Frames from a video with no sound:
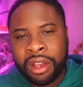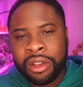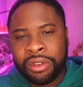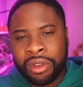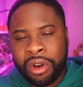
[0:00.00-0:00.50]

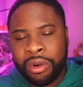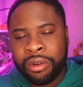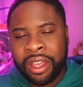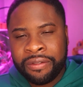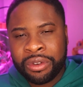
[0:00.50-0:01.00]

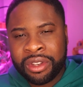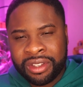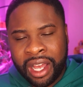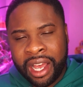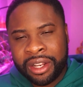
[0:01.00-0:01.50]
So if you
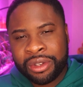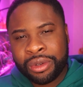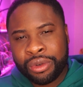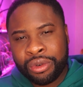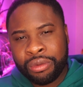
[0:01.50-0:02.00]
decide
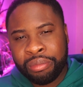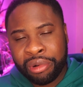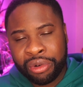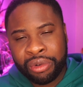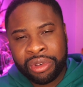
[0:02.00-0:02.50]
to
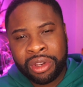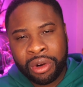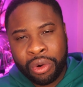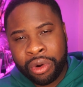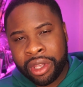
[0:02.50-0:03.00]
prune
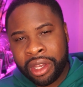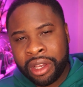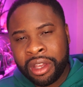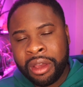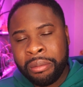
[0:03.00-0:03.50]
your
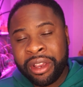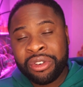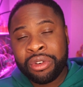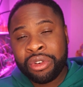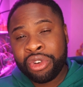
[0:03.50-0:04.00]
Hoya, make
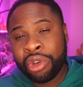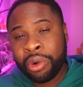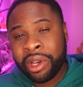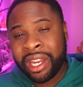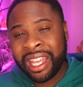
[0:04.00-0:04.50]
sure you
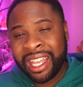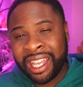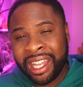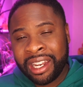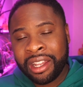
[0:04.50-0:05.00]
do it
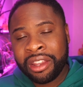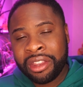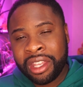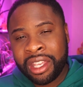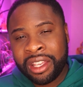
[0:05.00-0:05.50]
in
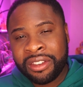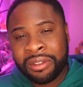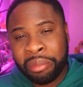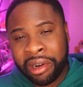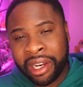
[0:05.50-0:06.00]
the
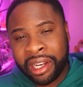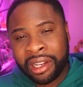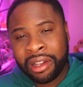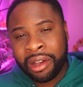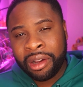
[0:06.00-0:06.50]

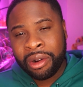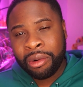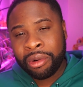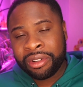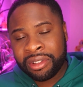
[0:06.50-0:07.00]
spring
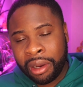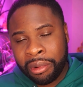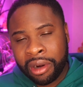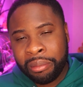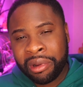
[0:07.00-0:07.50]
or
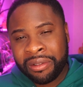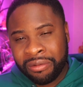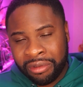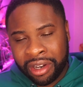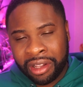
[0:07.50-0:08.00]
summer, but
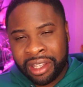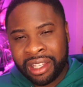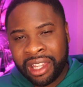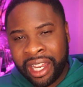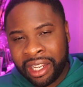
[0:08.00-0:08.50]

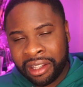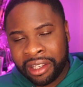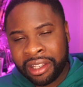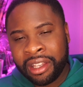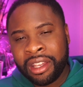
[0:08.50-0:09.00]
really
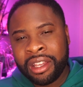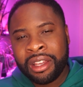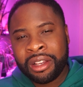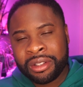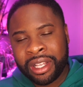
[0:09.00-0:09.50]
lightly,
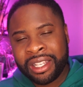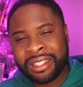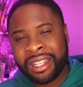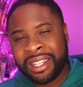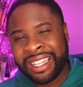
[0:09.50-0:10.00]
because like I
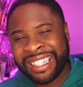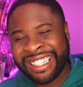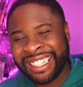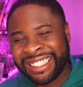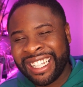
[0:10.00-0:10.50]
said, it
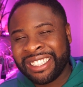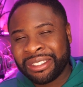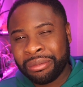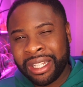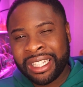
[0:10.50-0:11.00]
does have
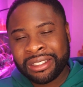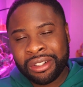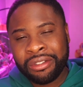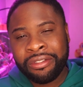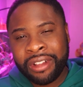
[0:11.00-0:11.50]
some nice
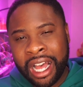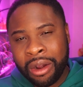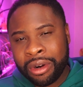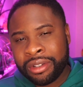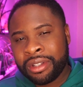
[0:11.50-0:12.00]
looking
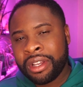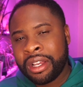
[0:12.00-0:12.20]
flowers